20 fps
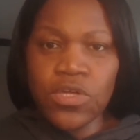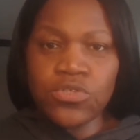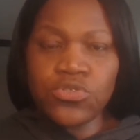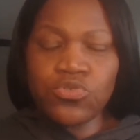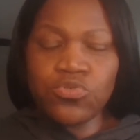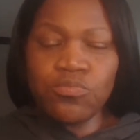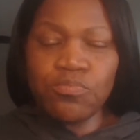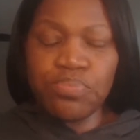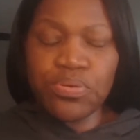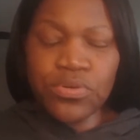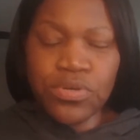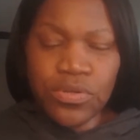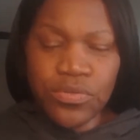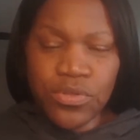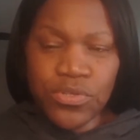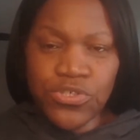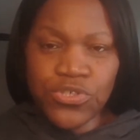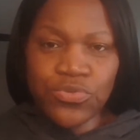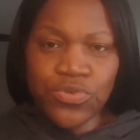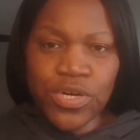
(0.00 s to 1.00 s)
to pull
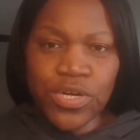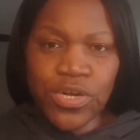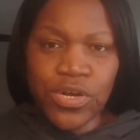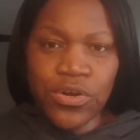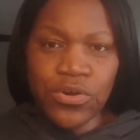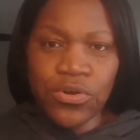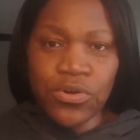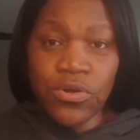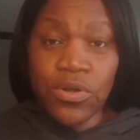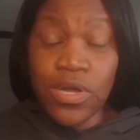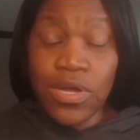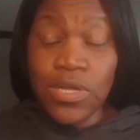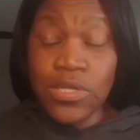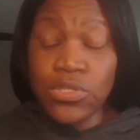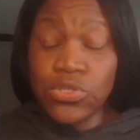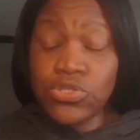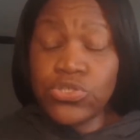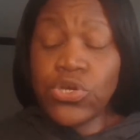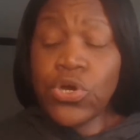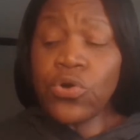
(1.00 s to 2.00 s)
the trigger
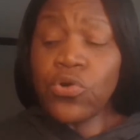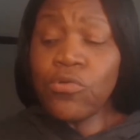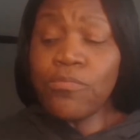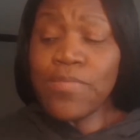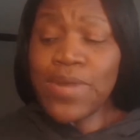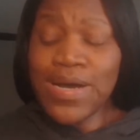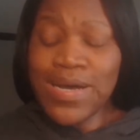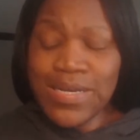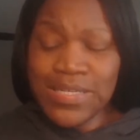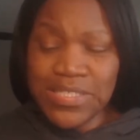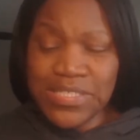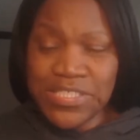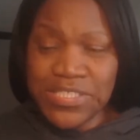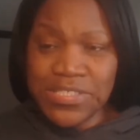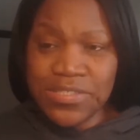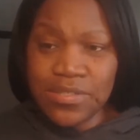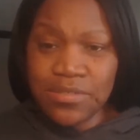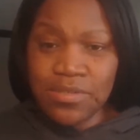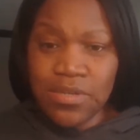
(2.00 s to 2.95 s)
2 months.